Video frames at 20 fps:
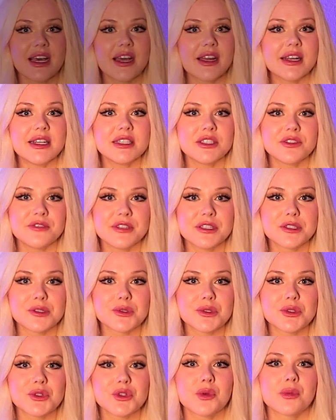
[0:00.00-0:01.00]
are
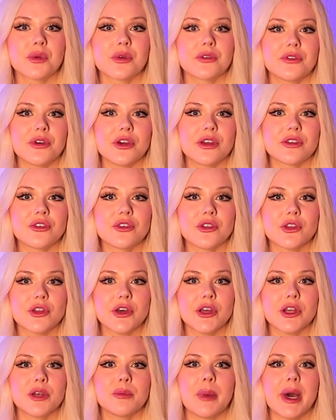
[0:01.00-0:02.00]
individuals who prefer to
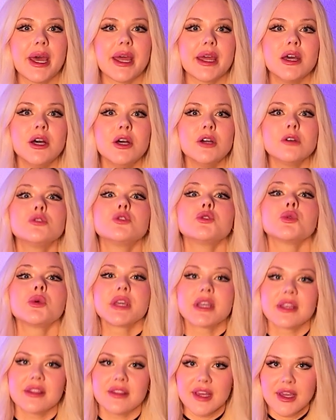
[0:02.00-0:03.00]
learn by
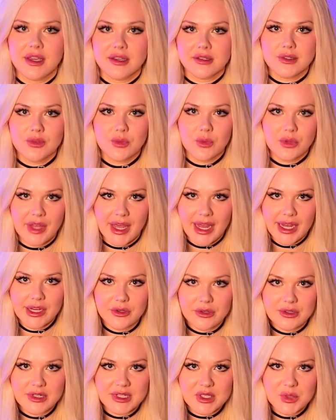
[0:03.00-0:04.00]
doing things with
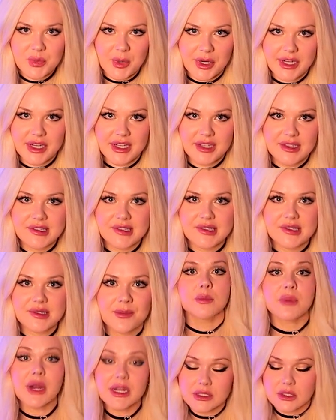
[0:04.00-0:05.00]
hand-on
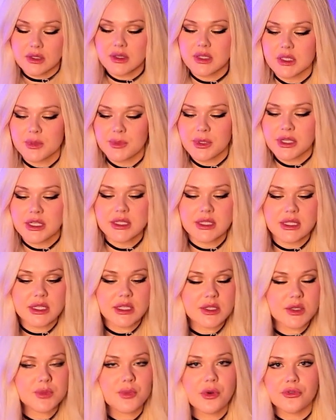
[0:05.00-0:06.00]
experience. Practical experience
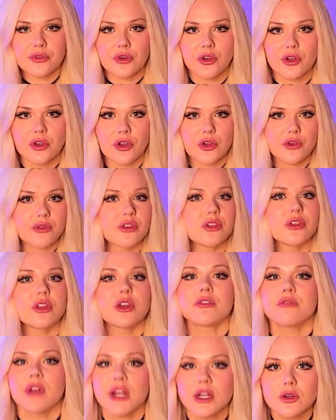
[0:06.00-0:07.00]
is preferred over
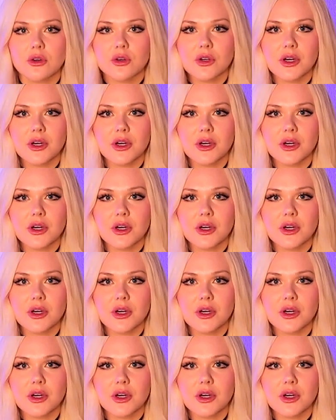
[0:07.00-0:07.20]
theoretical